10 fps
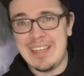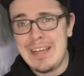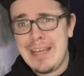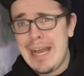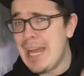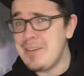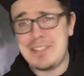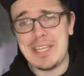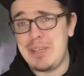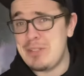and I
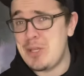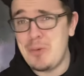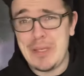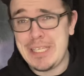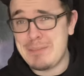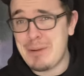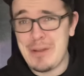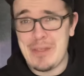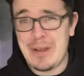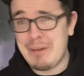always thought he was the weakest part
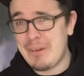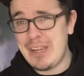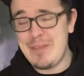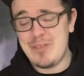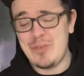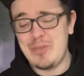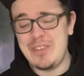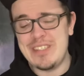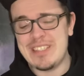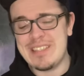of the Hunger Games
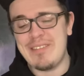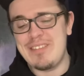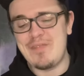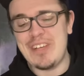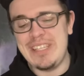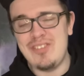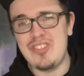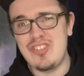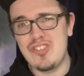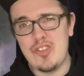movies, because I always find he's
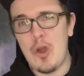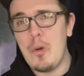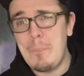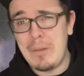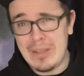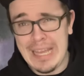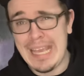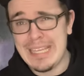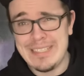just so bland.